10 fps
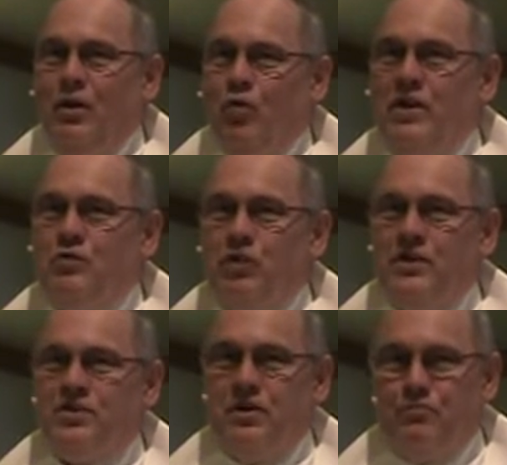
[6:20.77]
which
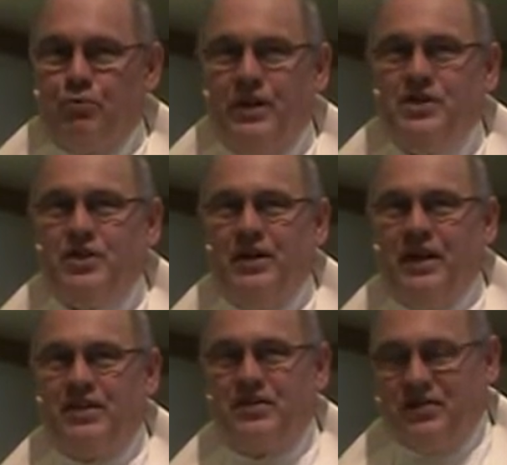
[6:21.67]
was to preach an
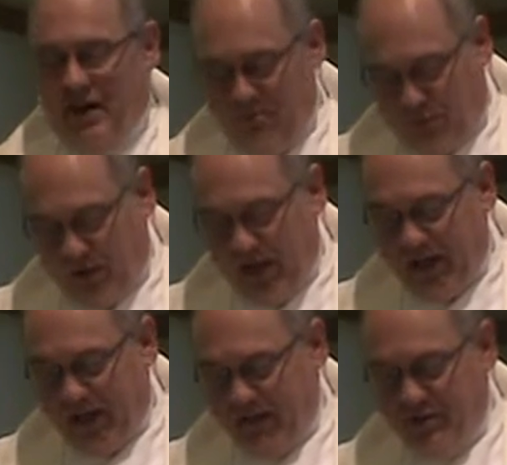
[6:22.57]

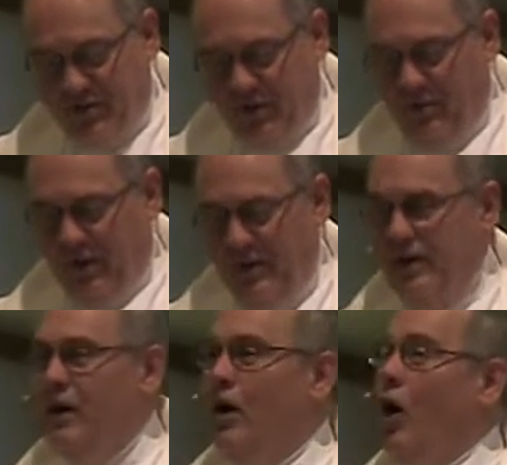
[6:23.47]
extemporaneous
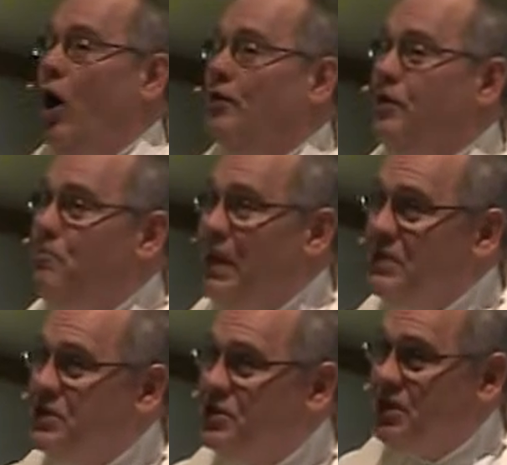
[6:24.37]
sermon on the
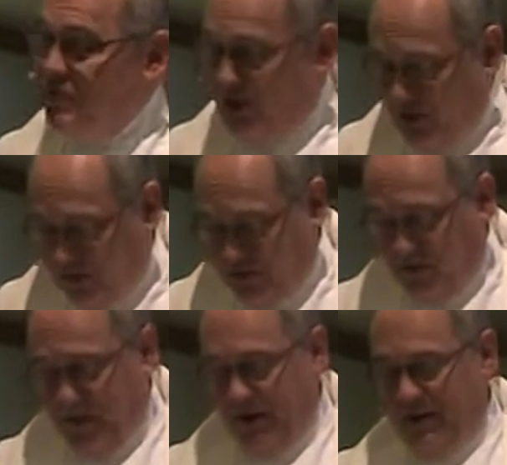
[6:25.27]
message of the Good
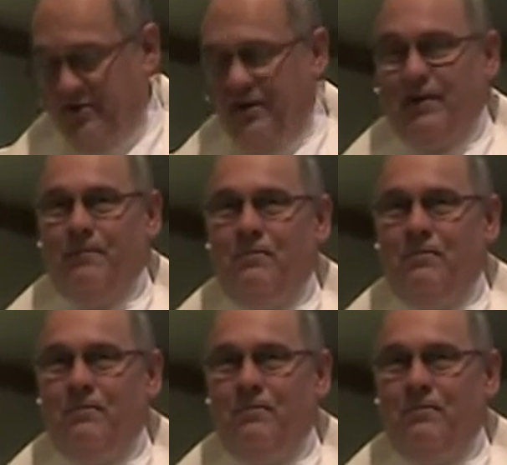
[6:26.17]
Samaritan.